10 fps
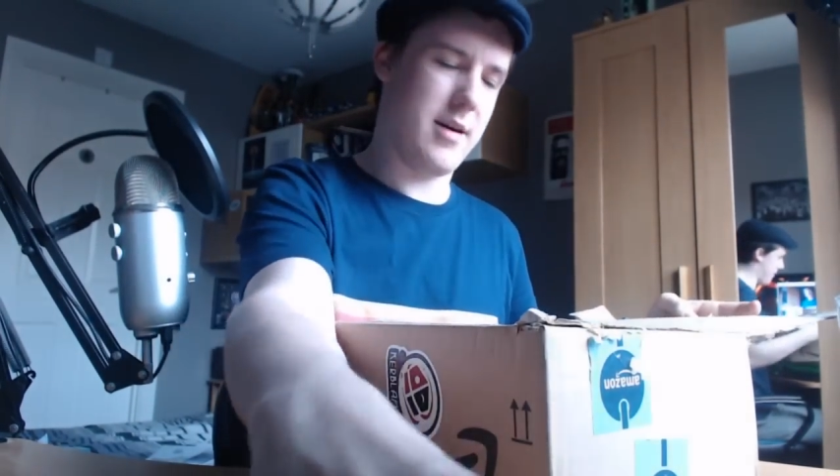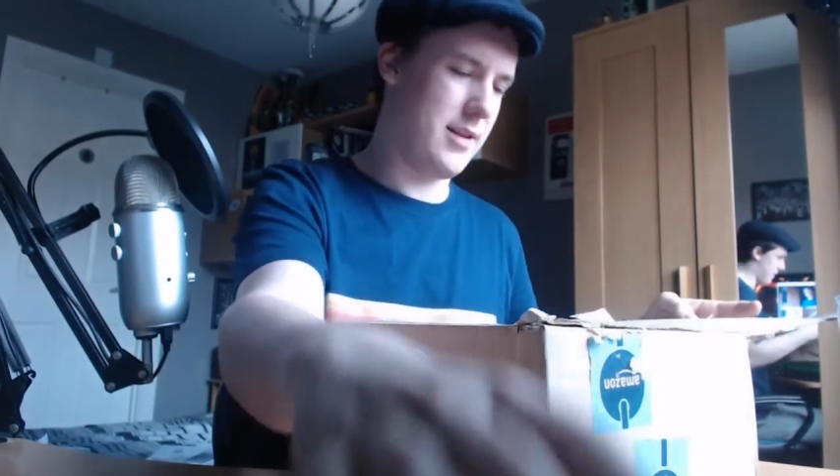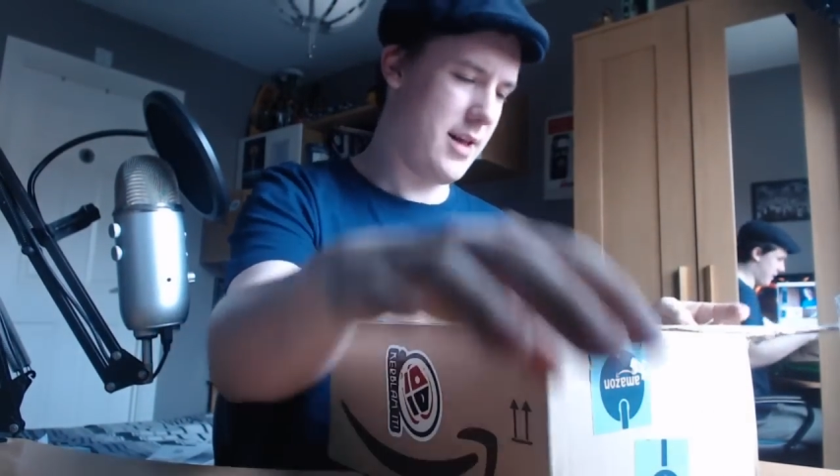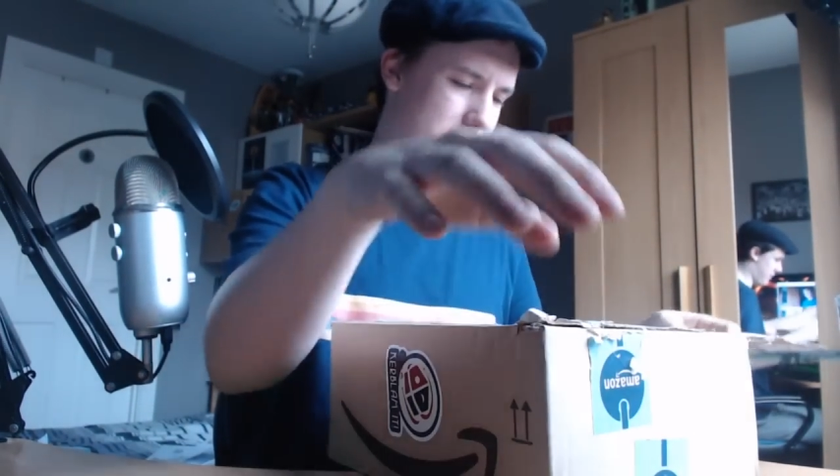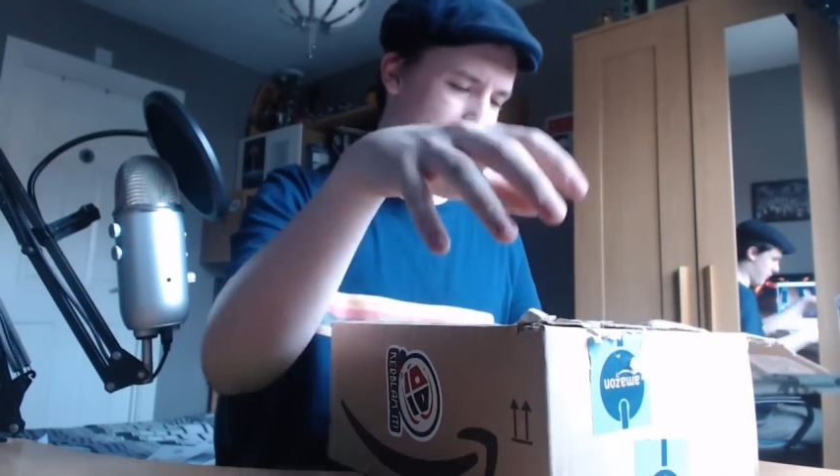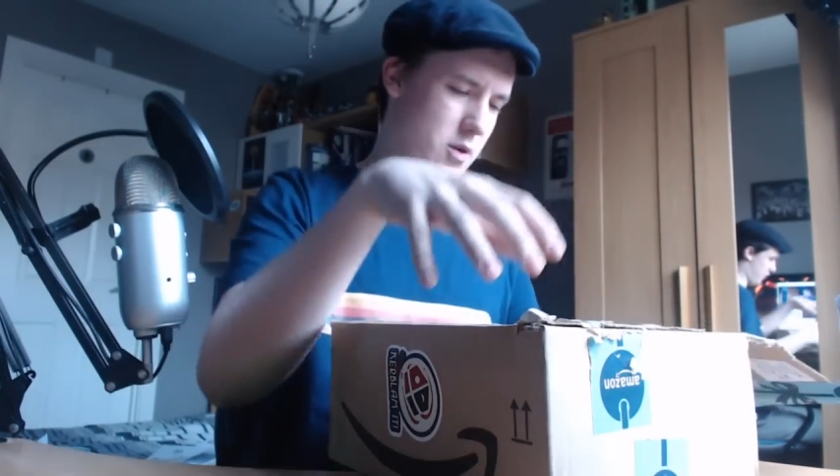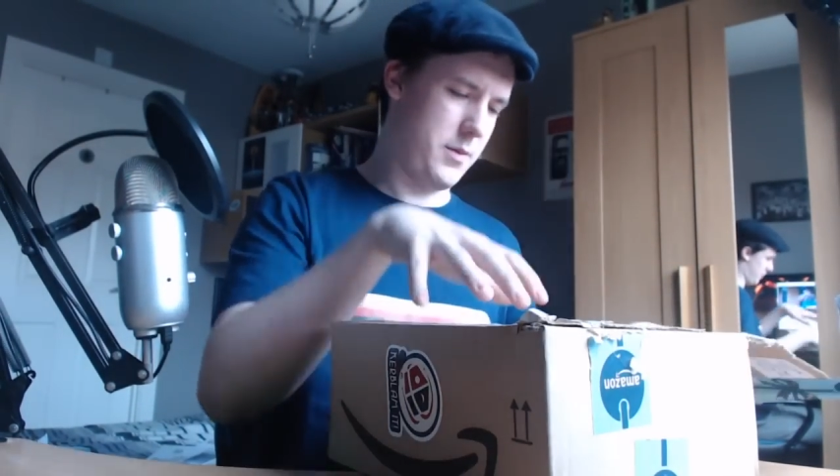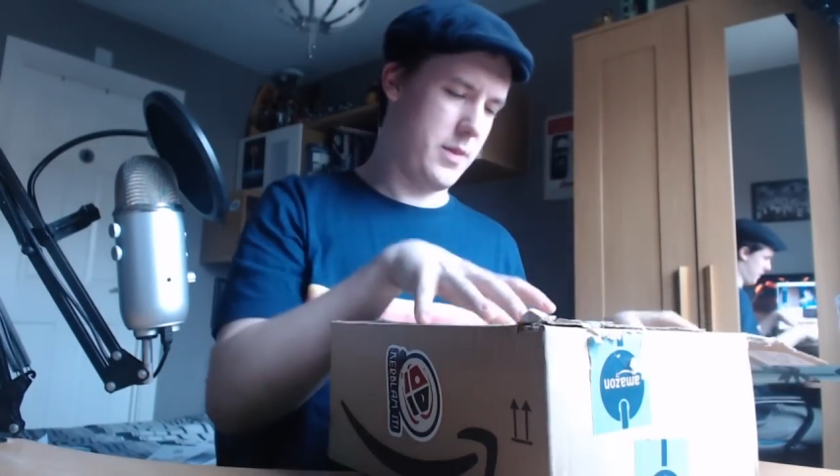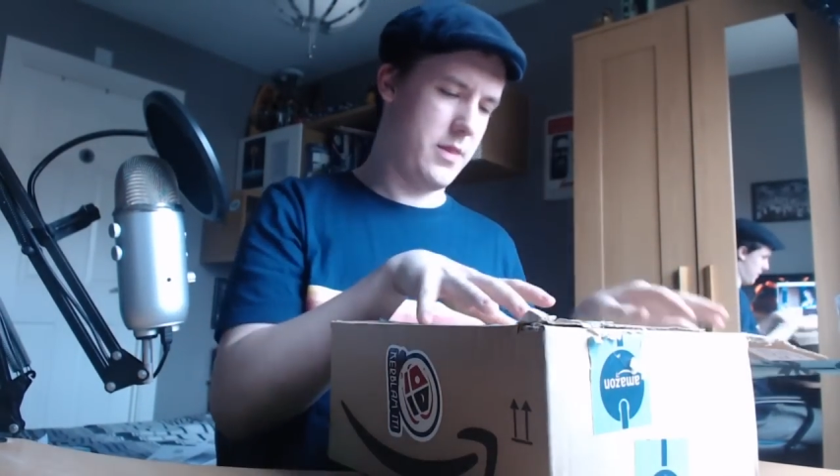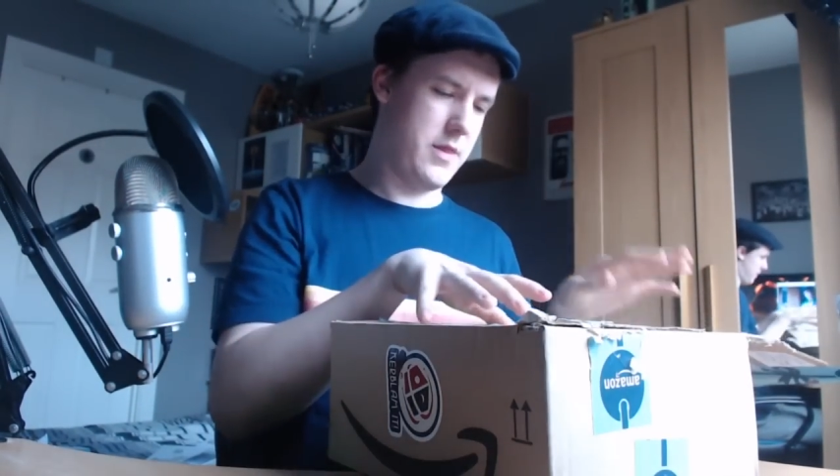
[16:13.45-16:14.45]
let's
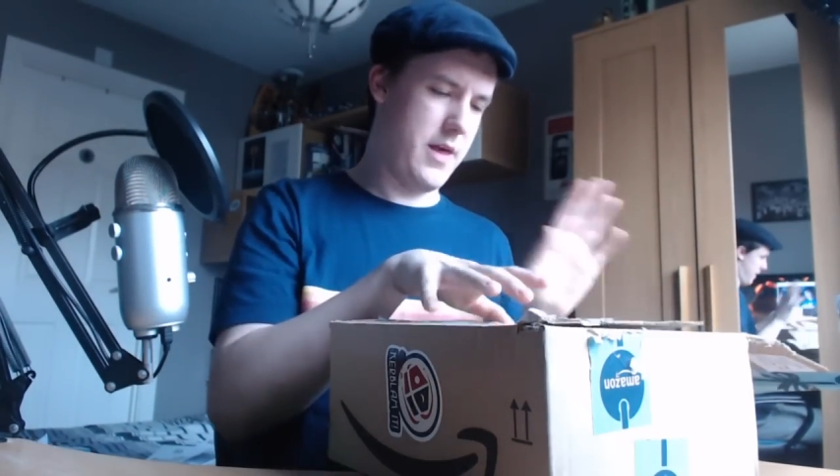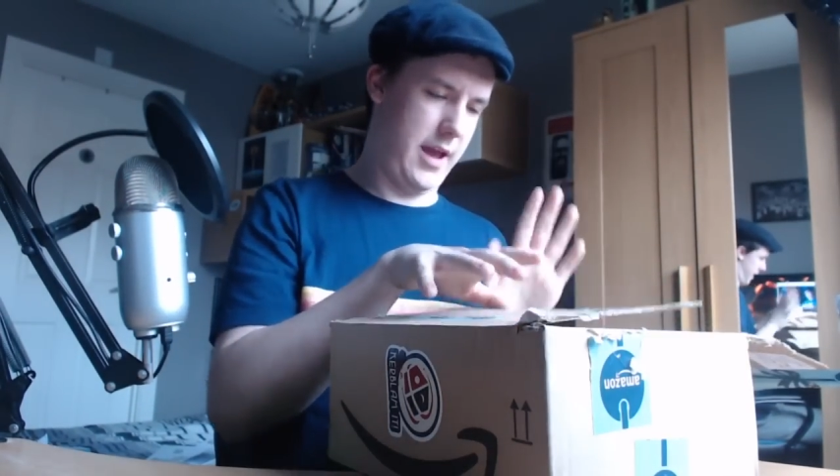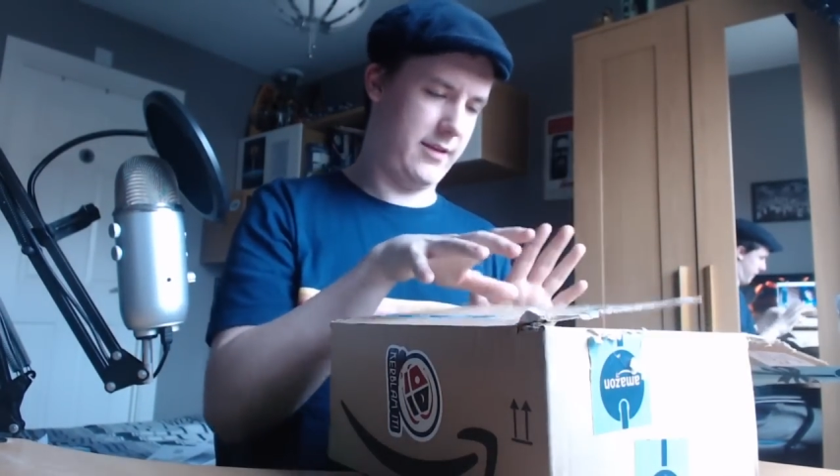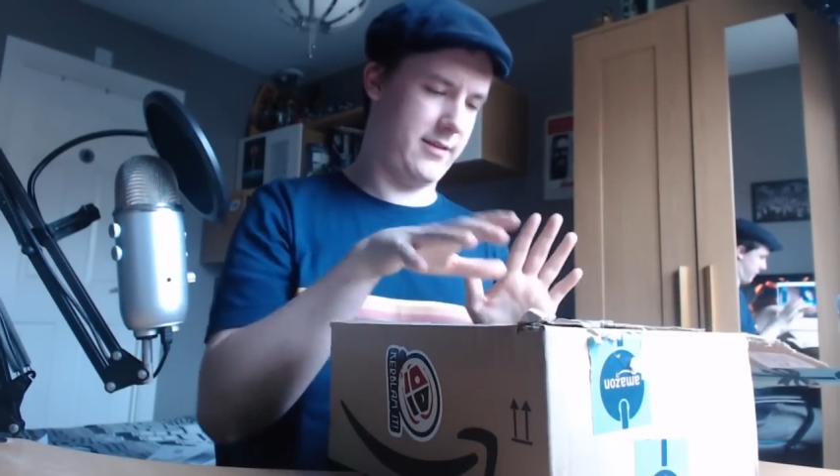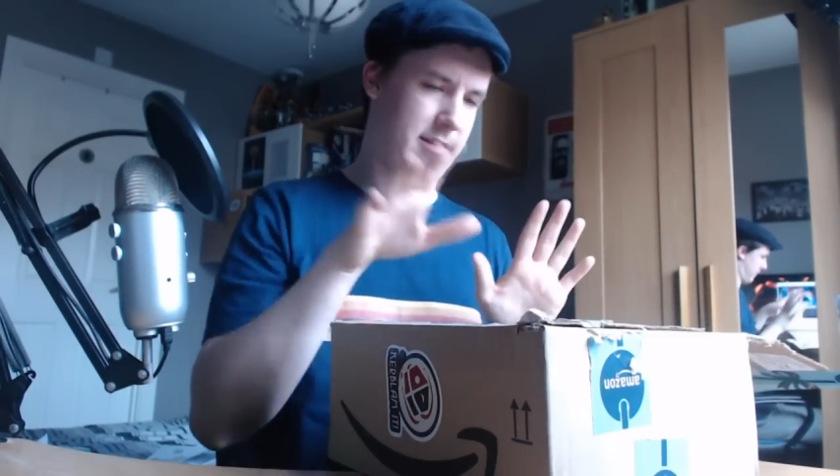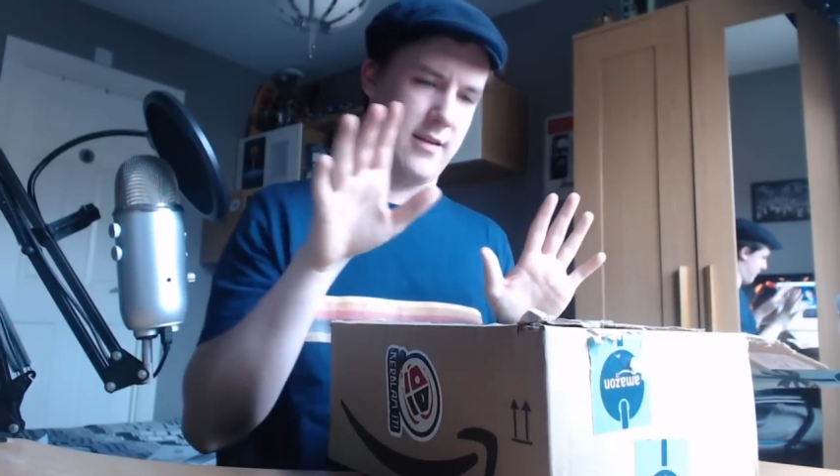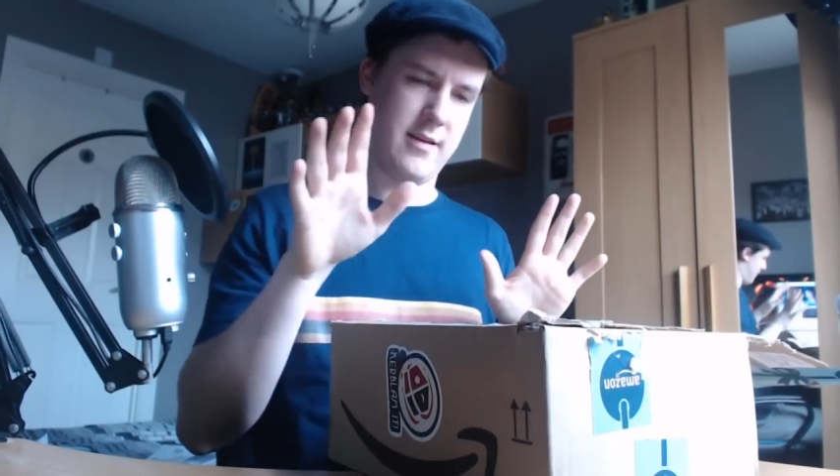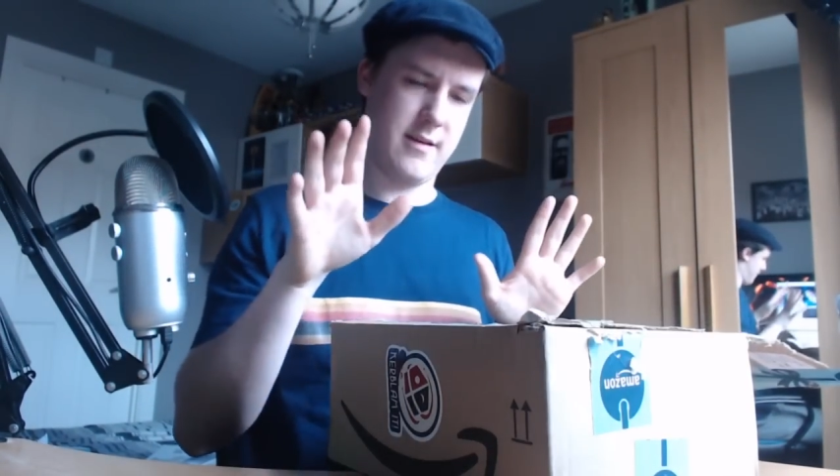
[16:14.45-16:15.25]
open this.